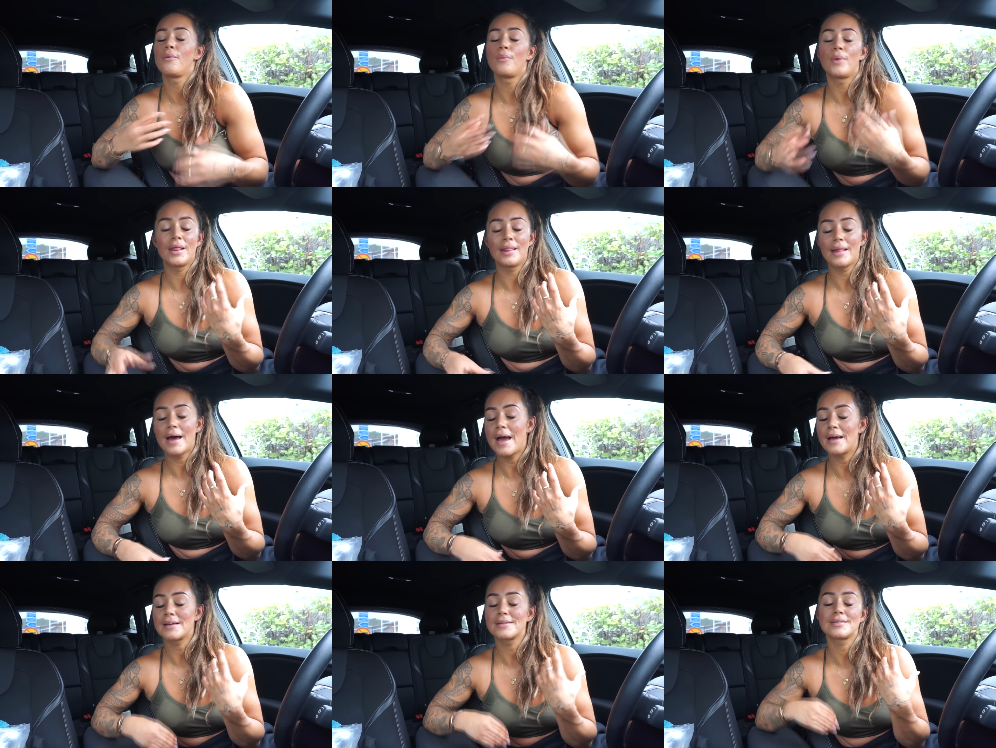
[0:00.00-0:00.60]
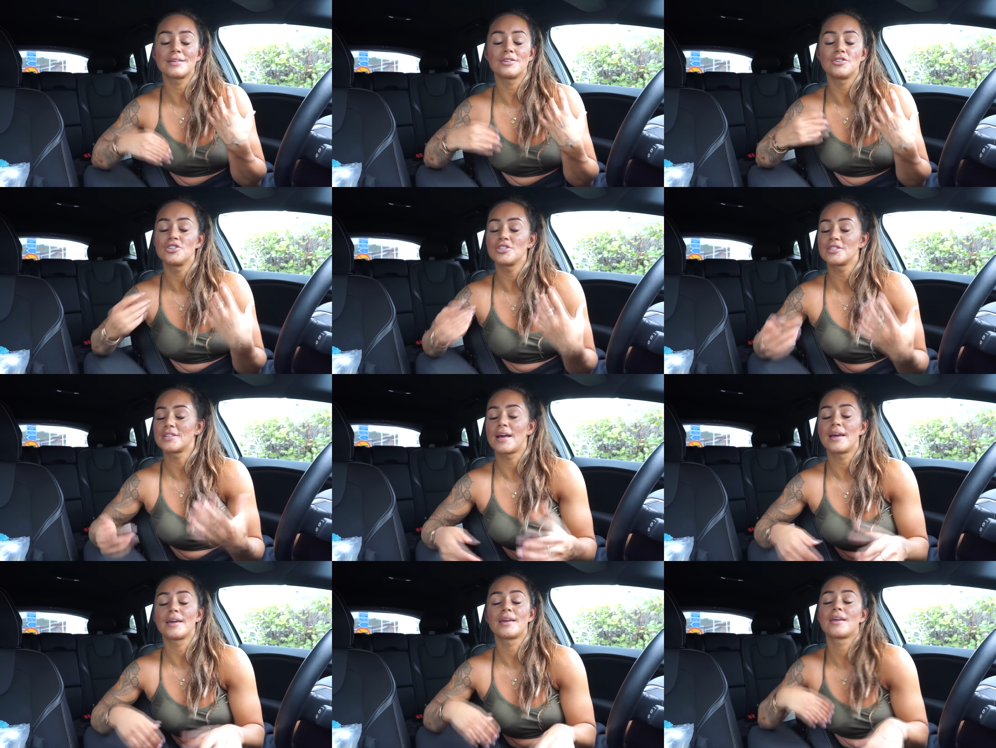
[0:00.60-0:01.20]
relax, and
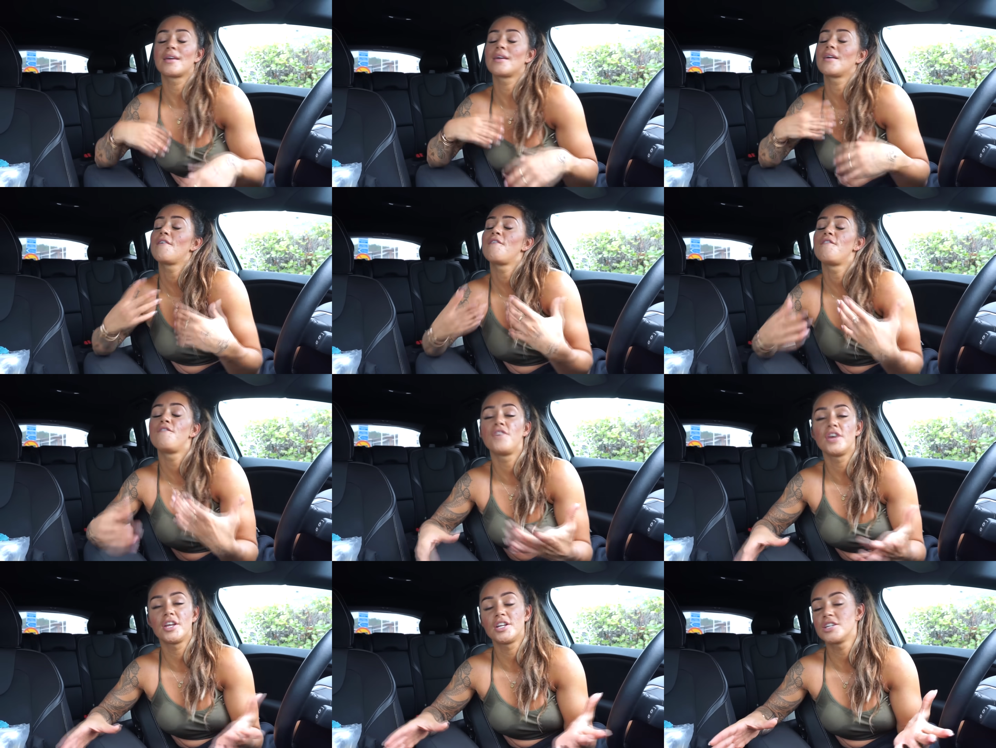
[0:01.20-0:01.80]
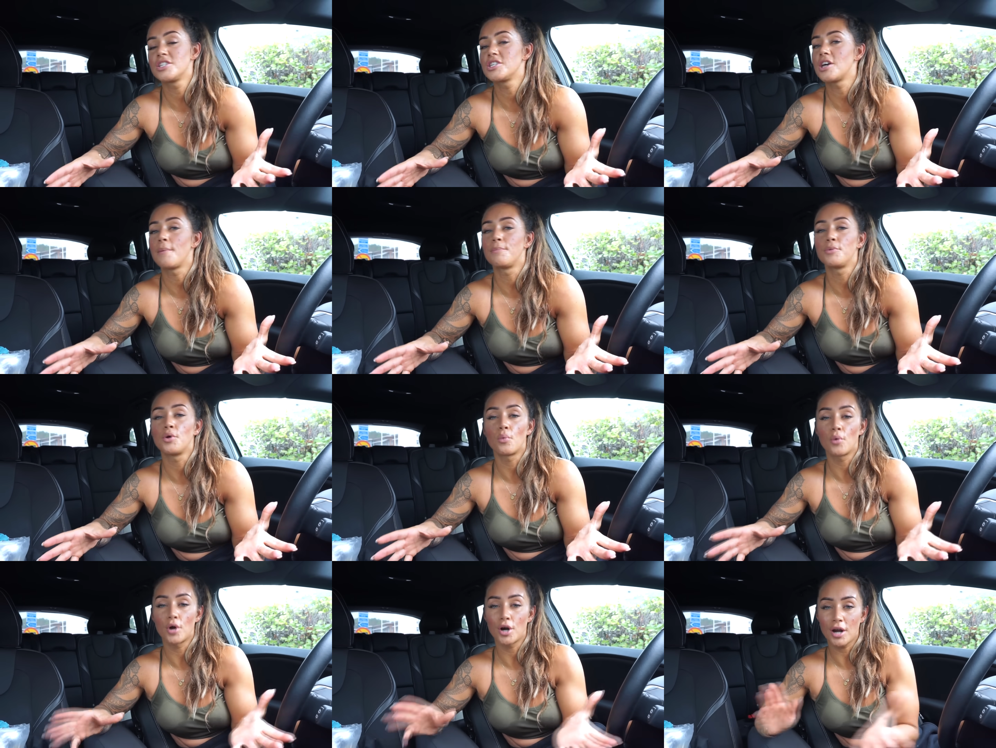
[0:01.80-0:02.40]
just like finish up
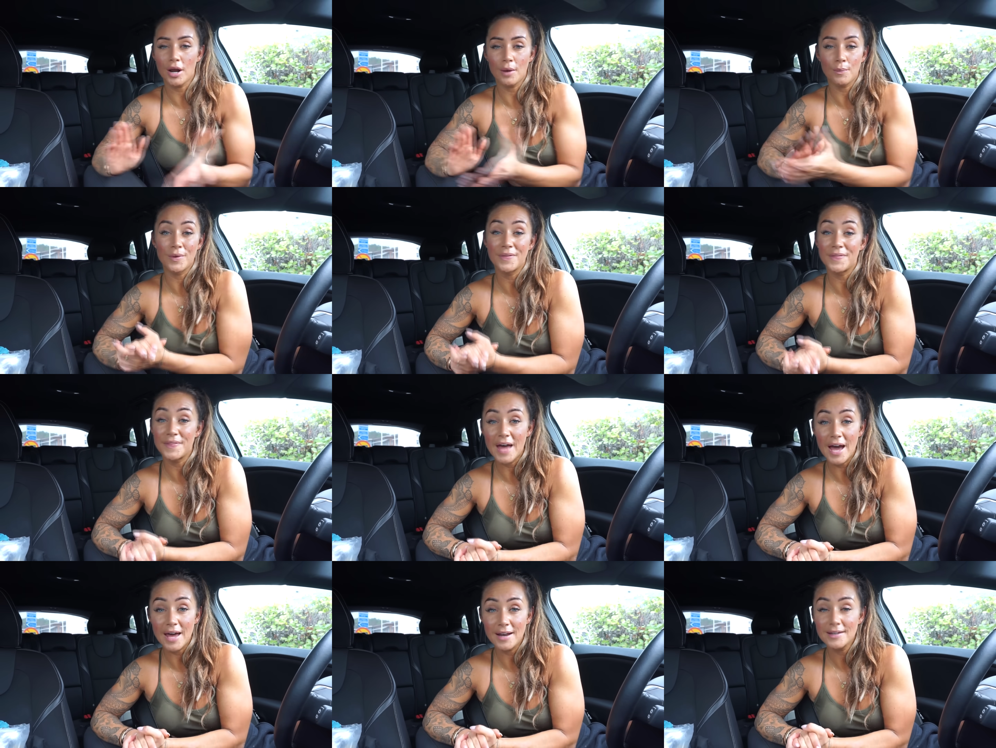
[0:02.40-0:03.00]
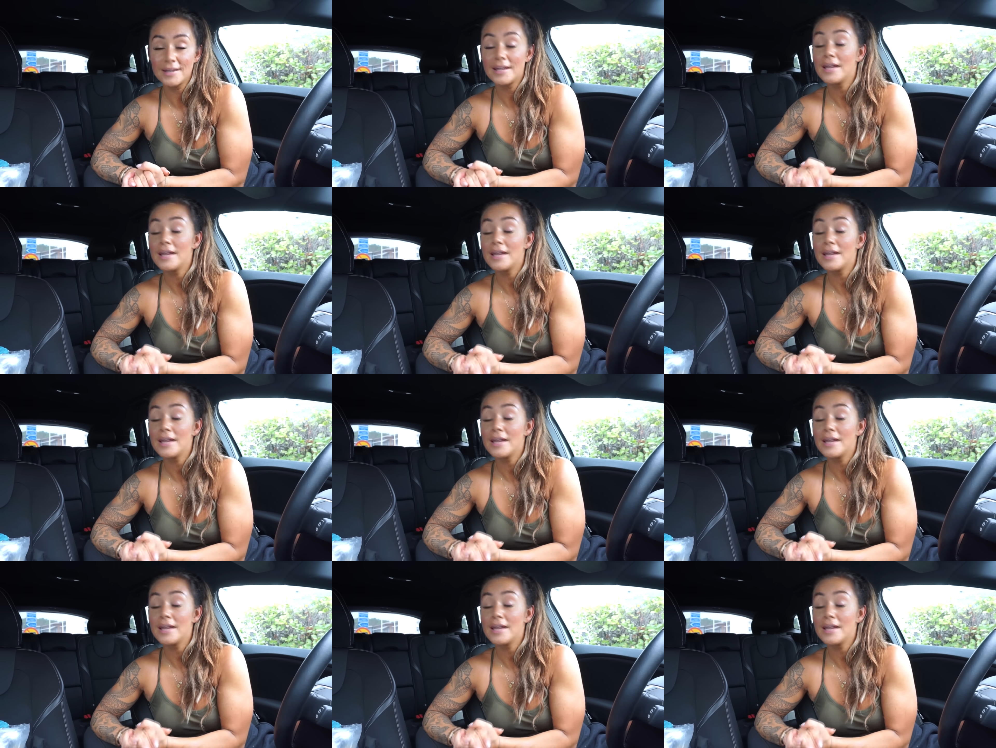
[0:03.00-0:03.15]
your workout with that.